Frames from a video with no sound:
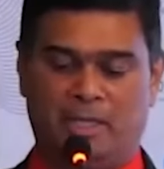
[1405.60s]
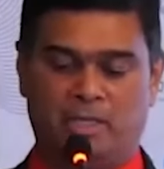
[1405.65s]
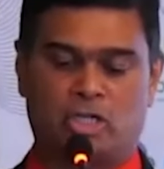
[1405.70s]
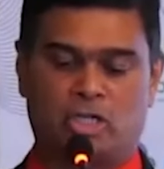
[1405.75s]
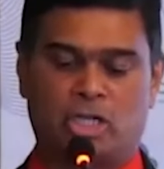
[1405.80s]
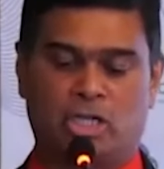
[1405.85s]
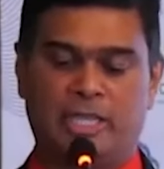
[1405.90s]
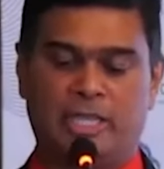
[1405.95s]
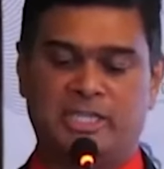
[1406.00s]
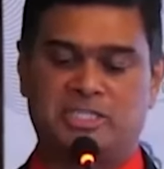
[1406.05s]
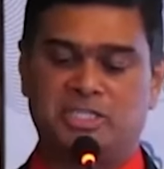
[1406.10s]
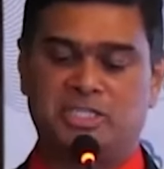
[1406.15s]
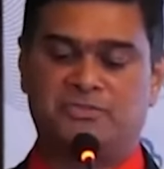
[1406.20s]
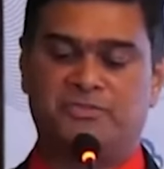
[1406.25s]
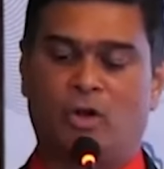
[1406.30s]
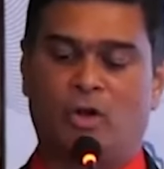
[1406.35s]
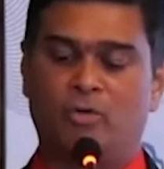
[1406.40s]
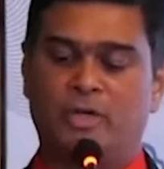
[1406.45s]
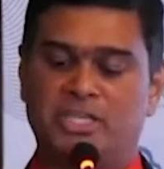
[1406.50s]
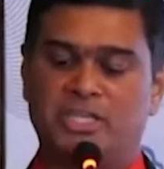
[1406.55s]
by the
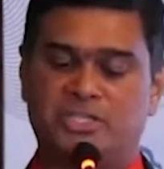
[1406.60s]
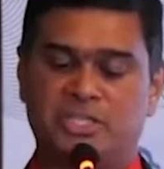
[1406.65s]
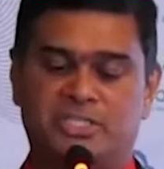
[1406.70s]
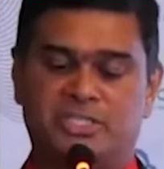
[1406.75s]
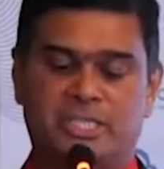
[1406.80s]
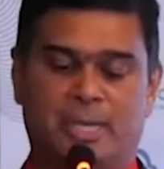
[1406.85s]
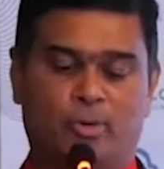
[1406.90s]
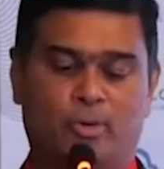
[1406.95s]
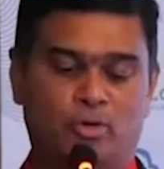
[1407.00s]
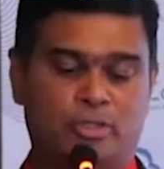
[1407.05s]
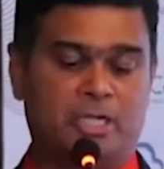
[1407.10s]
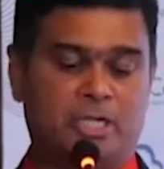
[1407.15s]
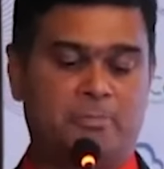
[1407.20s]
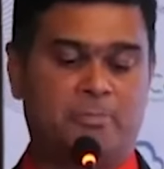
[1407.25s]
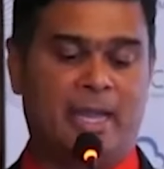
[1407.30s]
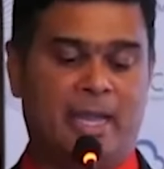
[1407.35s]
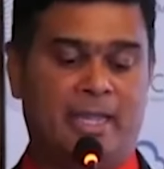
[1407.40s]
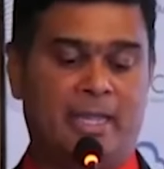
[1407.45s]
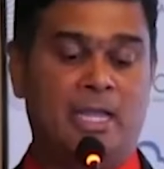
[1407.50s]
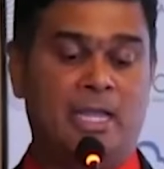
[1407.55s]
Connexus Foundation,
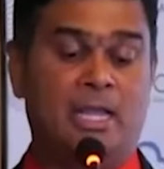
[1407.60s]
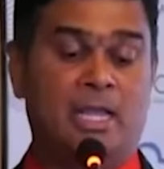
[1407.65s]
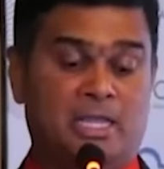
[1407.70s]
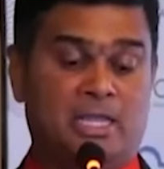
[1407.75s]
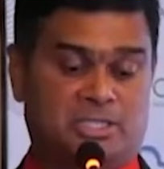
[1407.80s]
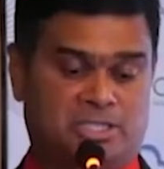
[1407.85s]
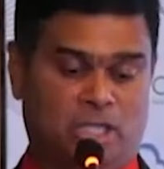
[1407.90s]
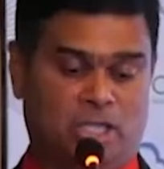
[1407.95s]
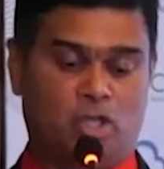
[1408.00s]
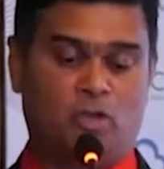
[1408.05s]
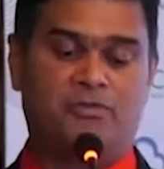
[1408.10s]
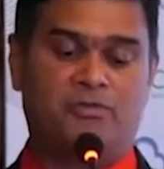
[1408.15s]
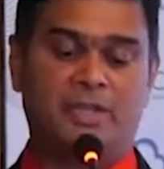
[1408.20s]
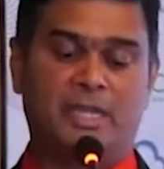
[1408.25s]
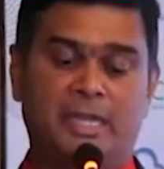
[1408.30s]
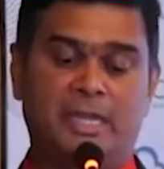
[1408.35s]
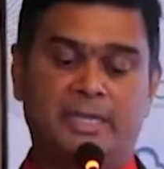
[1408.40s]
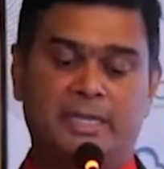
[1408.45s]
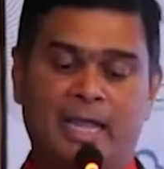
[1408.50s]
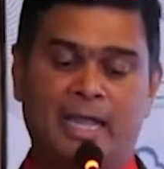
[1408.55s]
supported by
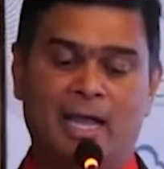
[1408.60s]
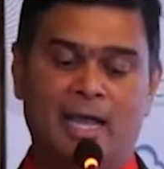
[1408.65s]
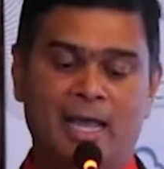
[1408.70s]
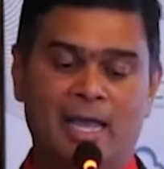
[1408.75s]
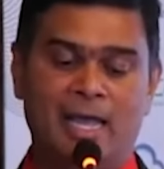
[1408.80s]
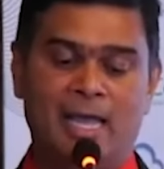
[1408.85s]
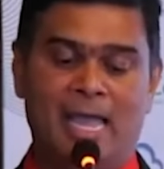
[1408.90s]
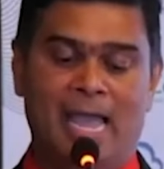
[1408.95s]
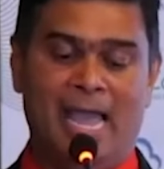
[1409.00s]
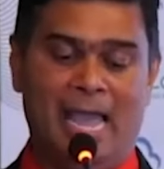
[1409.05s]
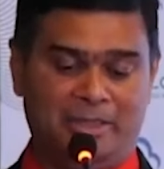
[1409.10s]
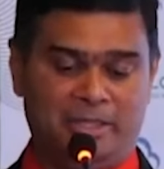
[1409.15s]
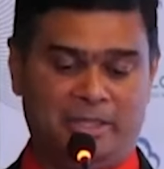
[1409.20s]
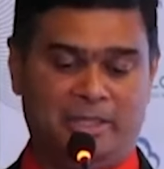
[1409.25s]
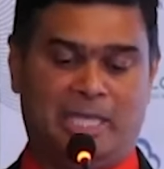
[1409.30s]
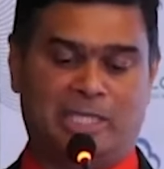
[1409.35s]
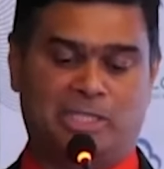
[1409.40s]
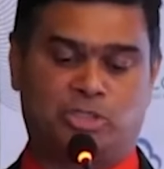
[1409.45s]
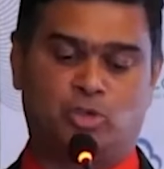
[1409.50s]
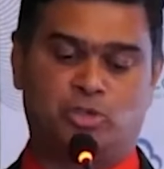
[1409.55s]
Sanofi India and
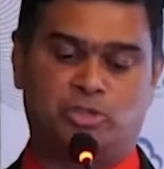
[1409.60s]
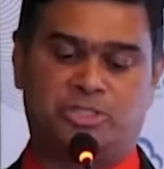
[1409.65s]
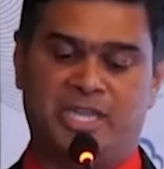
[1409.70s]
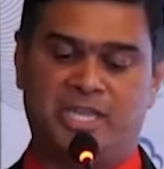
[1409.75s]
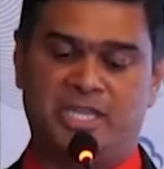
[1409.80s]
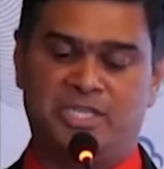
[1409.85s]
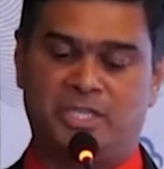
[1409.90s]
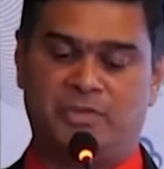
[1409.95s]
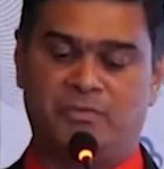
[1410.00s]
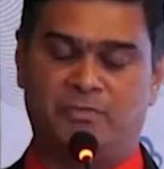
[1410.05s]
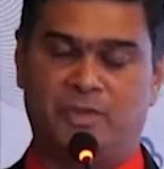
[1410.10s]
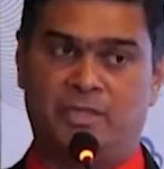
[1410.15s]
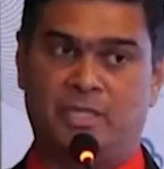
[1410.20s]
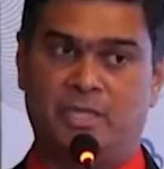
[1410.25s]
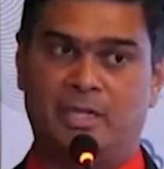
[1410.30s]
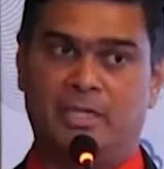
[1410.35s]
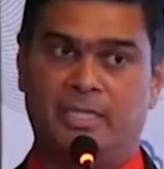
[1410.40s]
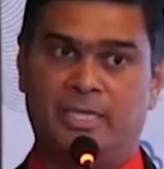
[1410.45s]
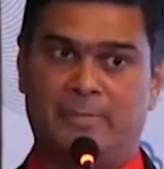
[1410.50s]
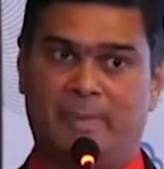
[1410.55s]
in association with
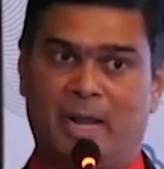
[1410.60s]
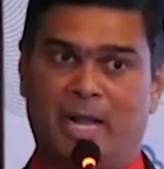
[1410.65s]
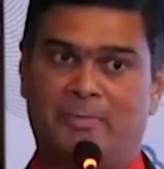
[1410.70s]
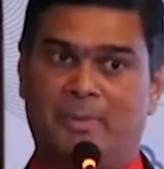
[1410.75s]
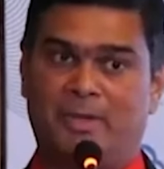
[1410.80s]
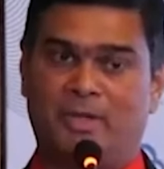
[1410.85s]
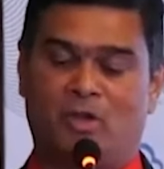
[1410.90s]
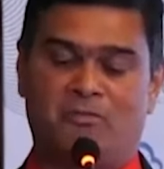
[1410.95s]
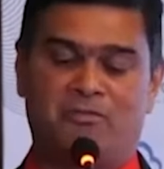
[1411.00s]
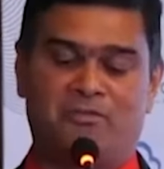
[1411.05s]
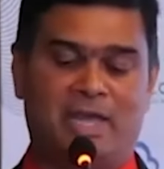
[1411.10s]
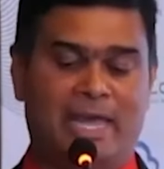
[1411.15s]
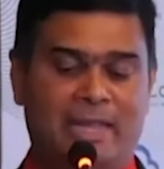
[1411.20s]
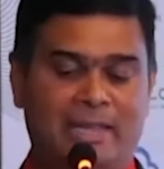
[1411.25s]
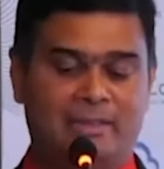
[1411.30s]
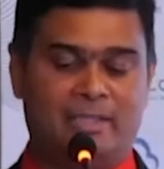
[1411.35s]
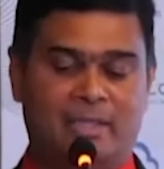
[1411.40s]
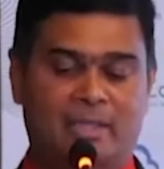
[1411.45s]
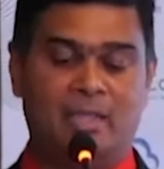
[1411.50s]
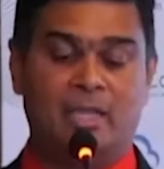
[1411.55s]
Department of
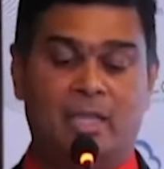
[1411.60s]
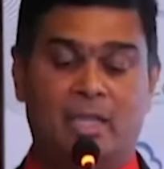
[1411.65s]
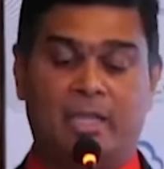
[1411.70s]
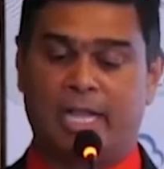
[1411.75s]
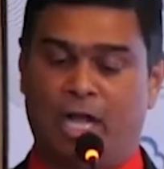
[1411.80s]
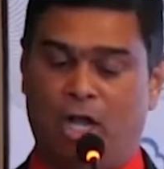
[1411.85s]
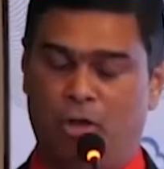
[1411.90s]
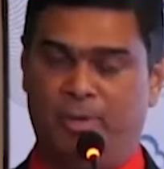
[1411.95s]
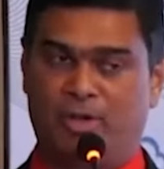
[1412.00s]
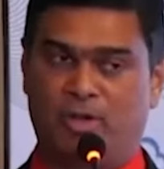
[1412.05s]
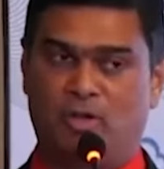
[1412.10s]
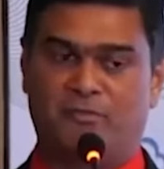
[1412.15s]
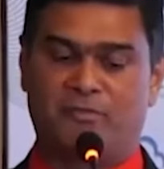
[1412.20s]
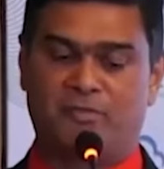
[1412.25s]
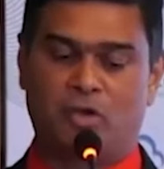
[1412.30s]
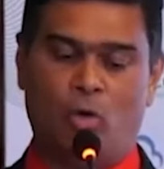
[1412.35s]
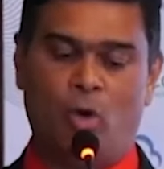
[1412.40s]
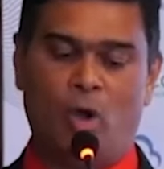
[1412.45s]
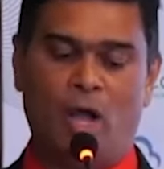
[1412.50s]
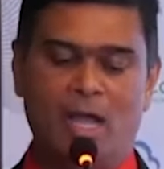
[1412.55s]
Health, Government of
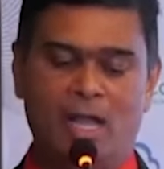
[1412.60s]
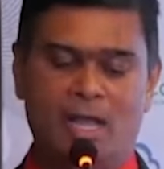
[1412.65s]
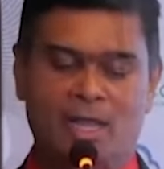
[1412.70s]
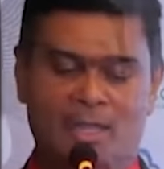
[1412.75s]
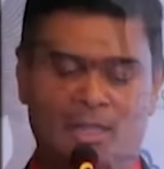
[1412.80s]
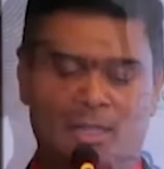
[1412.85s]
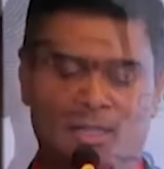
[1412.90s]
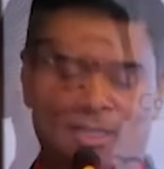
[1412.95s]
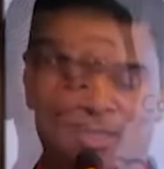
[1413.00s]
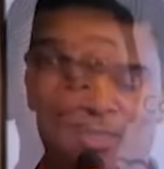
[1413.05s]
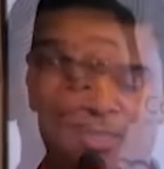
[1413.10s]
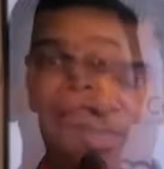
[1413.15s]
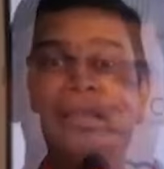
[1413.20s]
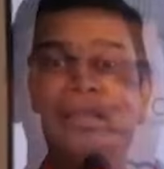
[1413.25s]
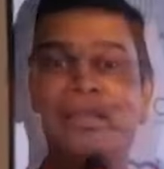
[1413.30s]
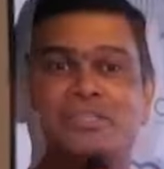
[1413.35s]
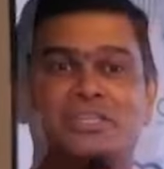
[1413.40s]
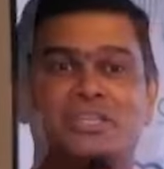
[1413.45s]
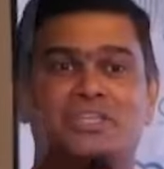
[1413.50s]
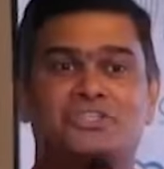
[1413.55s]
Goa.
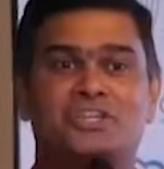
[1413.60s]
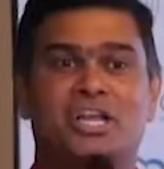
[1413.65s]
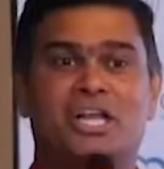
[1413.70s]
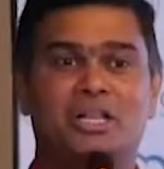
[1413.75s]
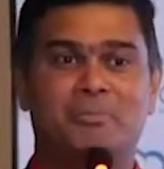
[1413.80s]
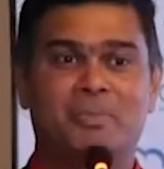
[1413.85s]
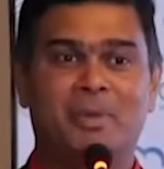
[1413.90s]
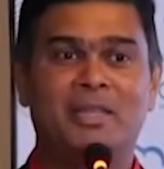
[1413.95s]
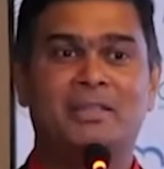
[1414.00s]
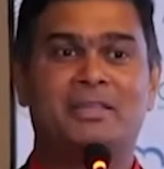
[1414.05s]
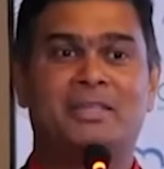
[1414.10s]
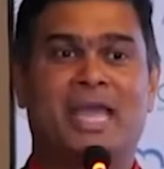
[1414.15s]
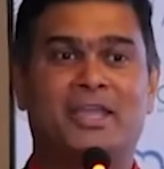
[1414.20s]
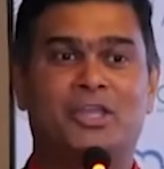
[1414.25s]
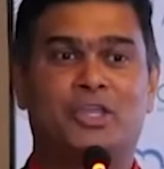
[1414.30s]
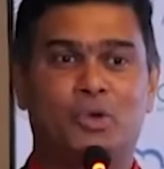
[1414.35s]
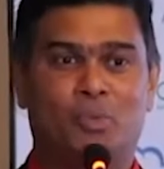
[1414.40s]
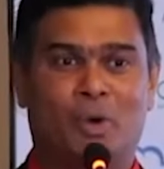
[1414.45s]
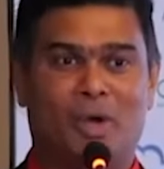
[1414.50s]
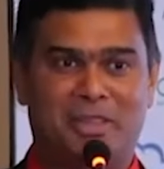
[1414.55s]
Ladies and gentlemen,
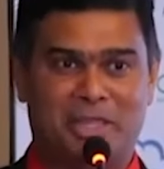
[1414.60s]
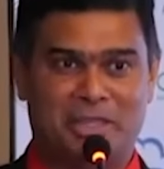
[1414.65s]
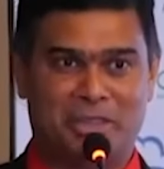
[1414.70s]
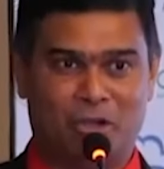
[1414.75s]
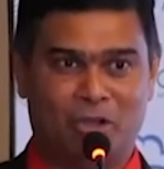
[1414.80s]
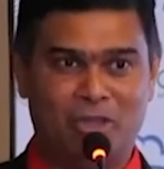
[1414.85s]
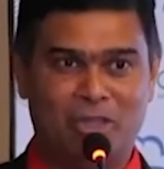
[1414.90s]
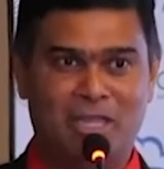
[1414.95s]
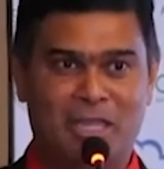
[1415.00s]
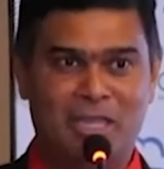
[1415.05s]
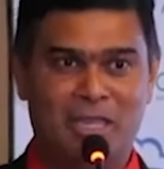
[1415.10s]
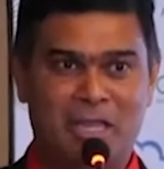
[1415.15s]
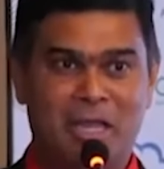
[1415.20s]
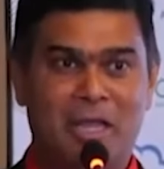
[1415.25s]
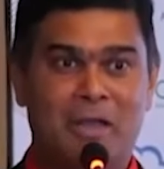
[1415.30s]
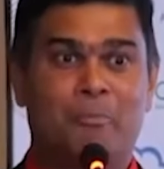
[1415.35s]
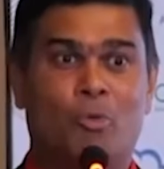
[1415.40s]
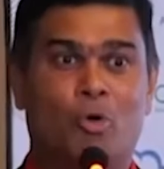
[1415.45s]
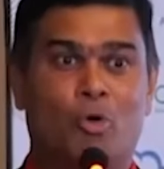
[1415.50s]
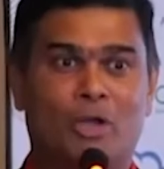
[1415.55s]
thank you one and all.
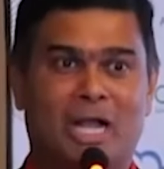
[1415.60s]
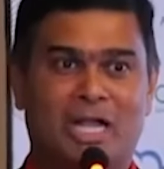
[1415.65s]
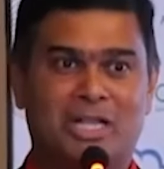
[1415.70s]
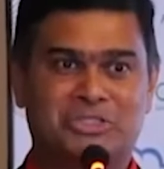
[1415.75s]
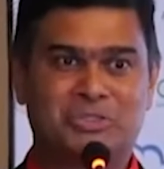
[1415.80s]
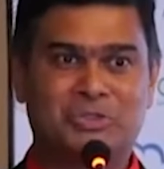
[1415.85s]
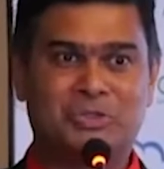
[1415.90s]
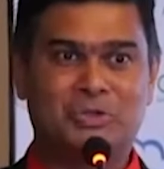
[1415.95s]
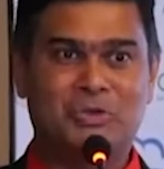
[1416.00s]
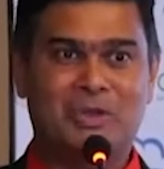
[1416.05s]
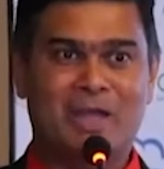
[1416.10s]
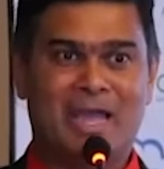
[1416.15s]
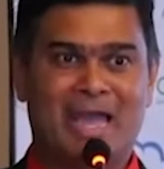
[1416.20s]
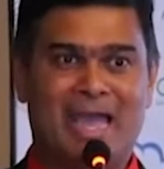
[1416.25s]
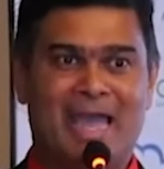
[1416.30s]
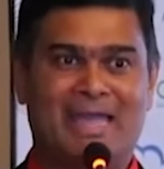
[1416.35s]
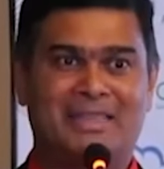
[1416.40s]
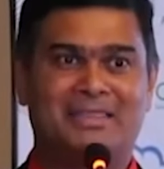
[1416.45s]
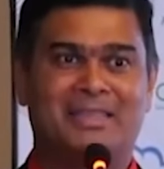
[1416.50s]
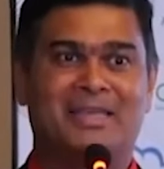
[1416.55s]
Mogasu
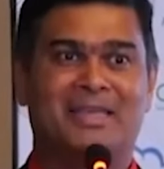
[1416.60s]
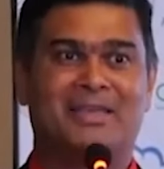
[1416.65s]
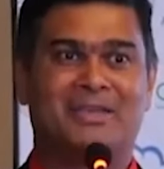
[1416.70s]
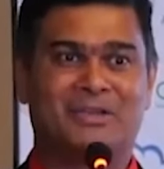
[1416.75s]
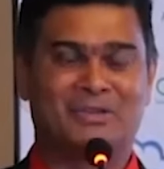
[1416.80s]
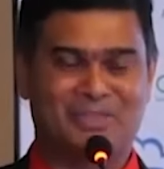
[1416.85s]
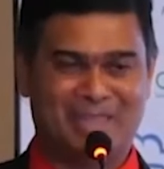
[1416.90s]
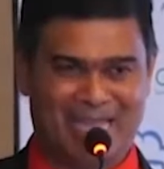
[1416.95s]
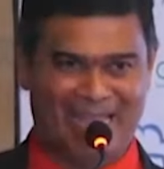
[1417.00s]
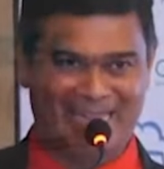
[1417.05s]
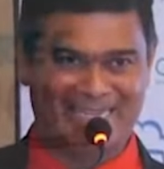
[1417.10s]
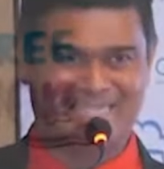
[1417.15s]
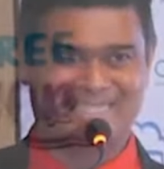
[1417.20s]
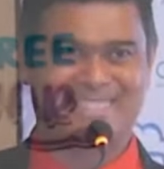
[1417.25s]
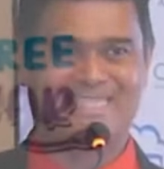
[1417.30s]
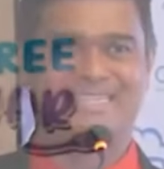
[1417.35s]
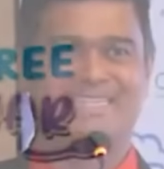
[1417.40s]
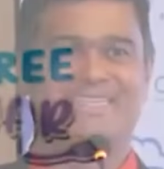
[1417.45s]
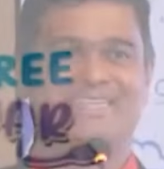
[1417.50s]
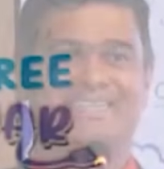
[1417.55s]
and good
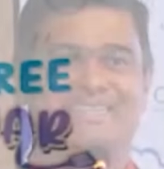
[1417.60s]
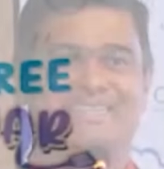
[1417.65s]
night.